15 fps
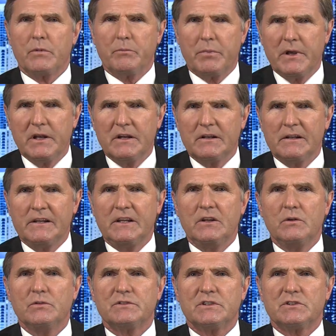repeatedly
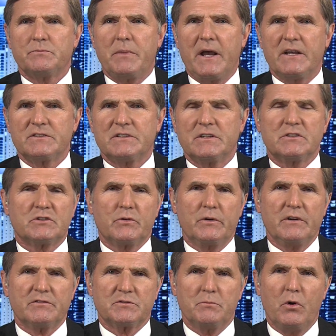used his past
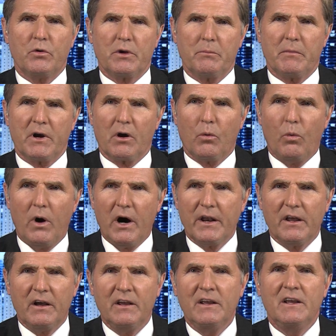history of smoking
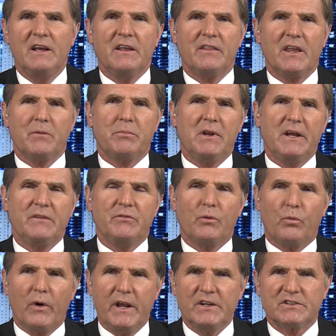marijuana. They played the
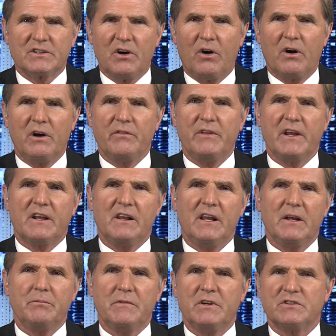race card. They
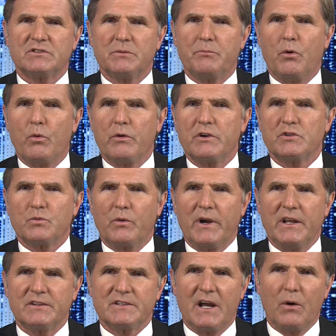claimed that his supporters were
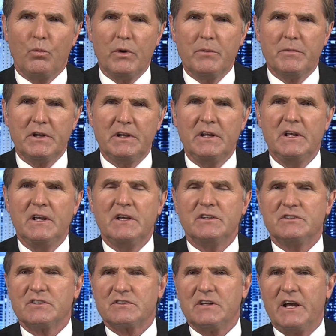anti-women,
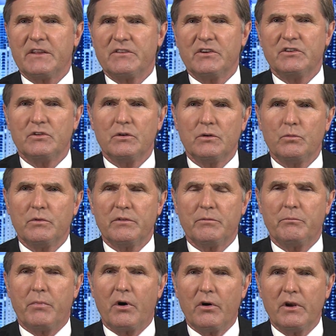just like they're doing with
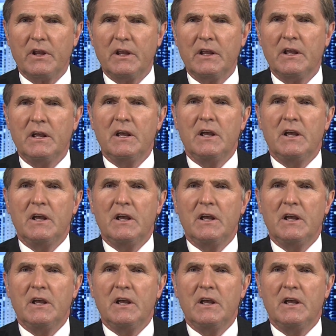Bernie.